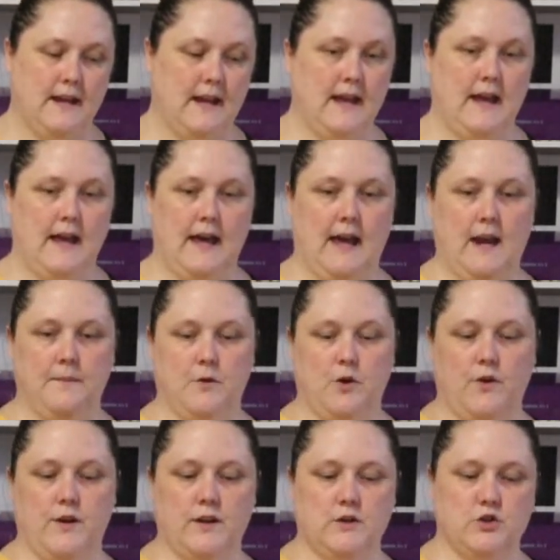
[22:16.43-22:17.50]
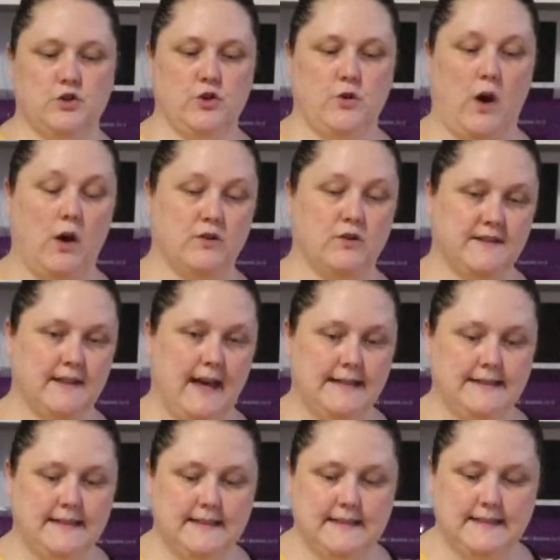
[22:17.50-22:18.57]
And I'm going to, I'll slice
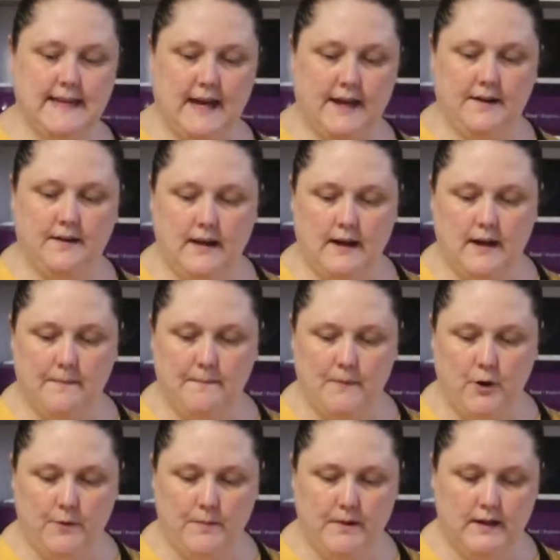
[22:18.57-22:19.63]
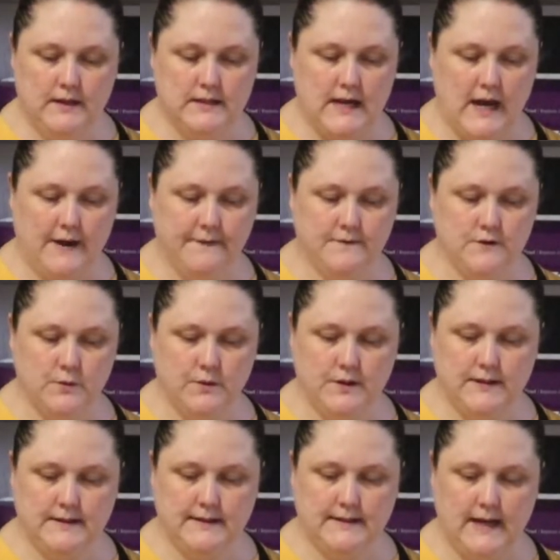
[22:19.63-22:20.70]
this down in a moment
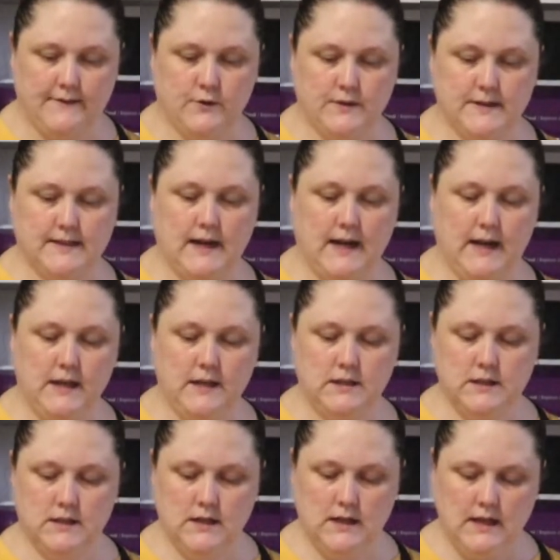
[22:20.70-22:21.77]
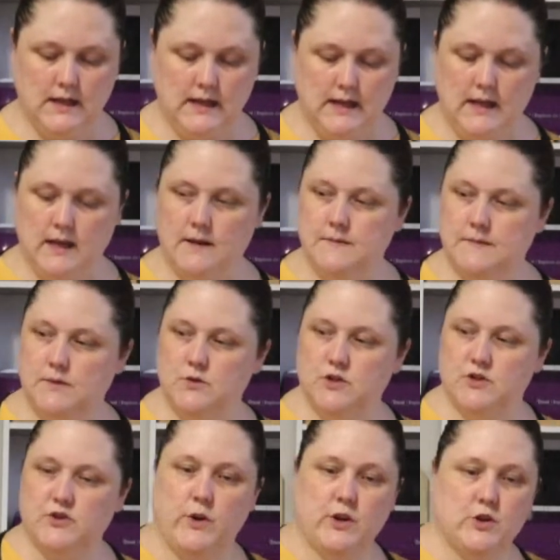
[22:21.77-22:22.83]
afterwards, after it's cut. So I'm just
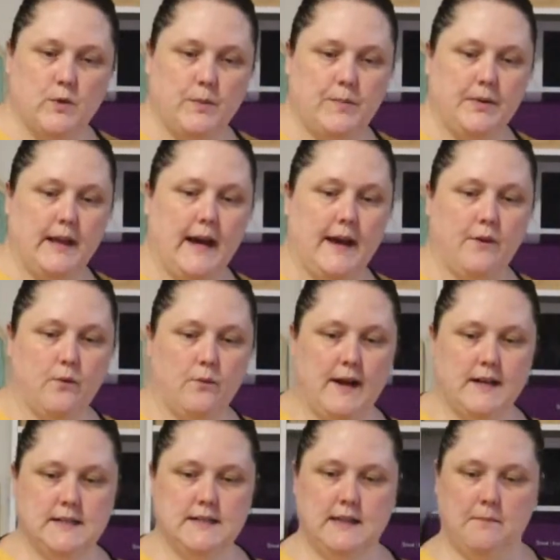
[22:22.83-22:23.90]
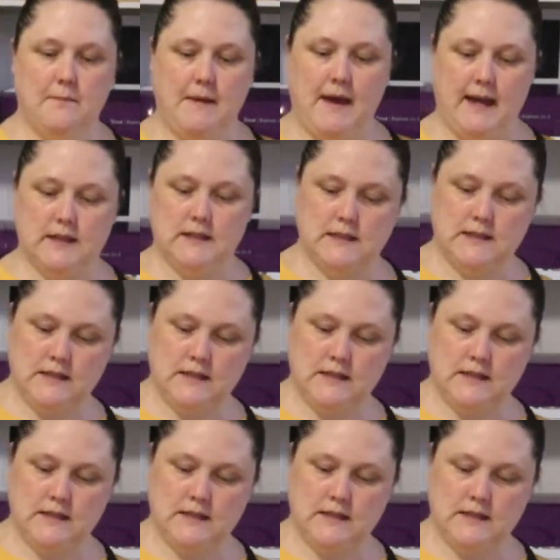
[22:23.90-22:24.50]
going to apply the red to the mat.